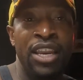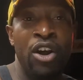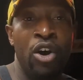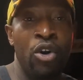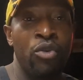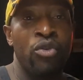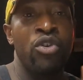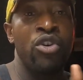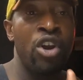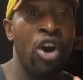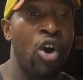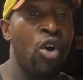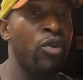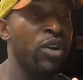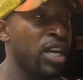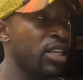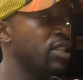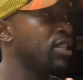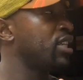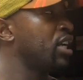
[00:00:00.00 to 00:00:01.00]
don't know
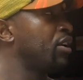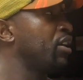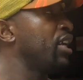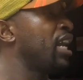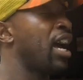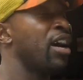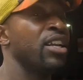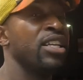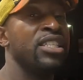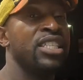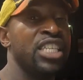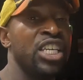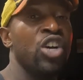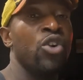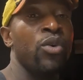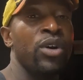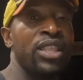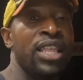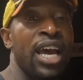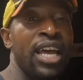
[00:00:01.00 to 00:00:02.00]
necessarily how to deal
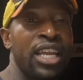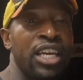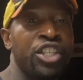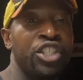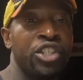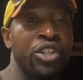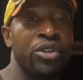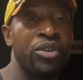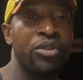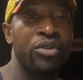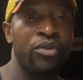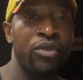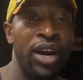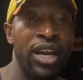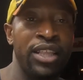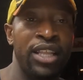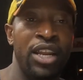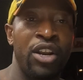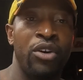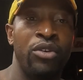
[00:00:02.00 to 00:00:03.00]
with that issue,
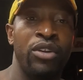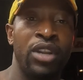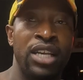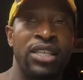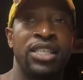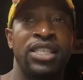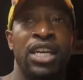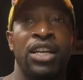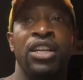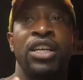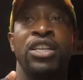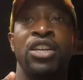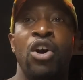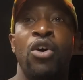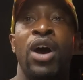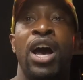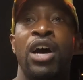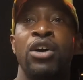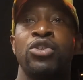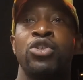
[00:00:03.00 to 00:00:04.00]
right? They don't necessarily know
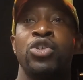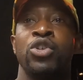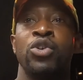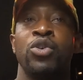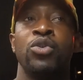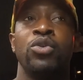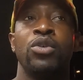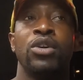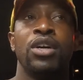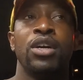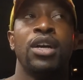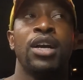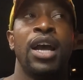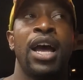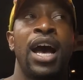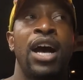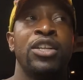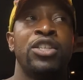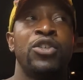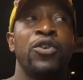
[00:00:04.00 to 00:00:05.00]
how to
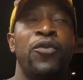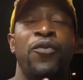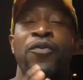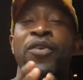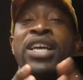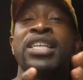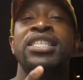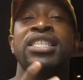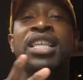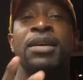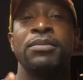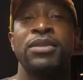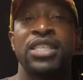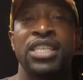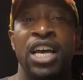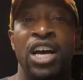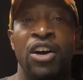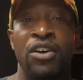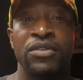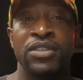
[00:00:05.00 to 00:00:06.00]
fix
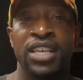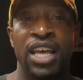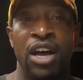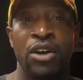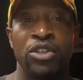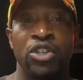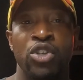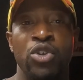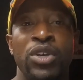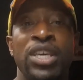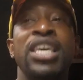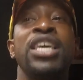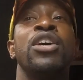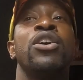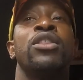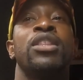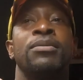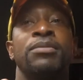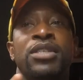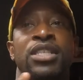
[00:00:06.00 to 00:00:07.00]
themselves, how to
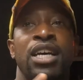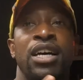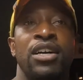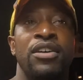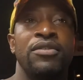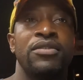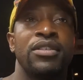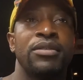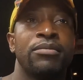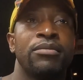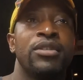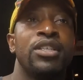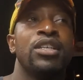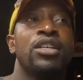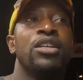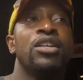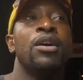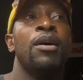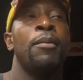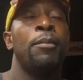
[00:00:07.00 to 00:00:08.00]
heal themselves.
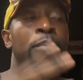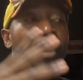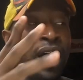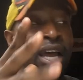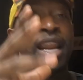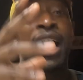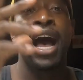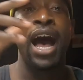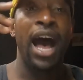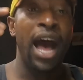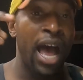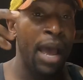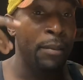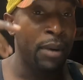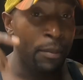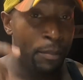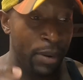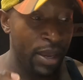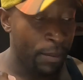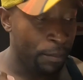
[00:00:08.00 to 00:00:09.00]
But I'm
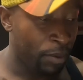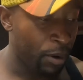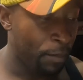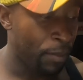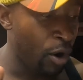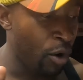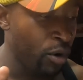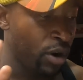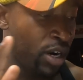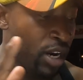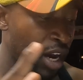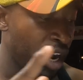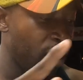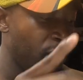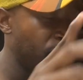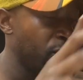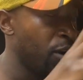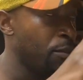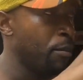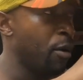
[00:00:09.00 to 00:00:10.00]
a big proponent
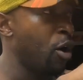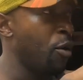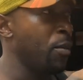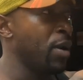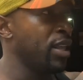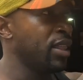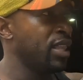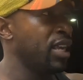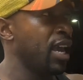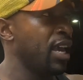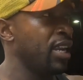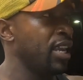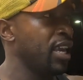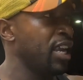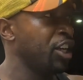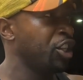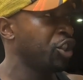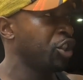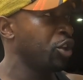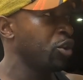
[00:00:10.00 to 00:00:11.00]
of the moment an
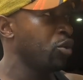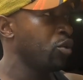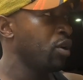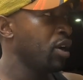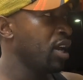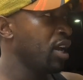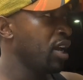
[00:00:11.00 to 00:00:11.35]
issue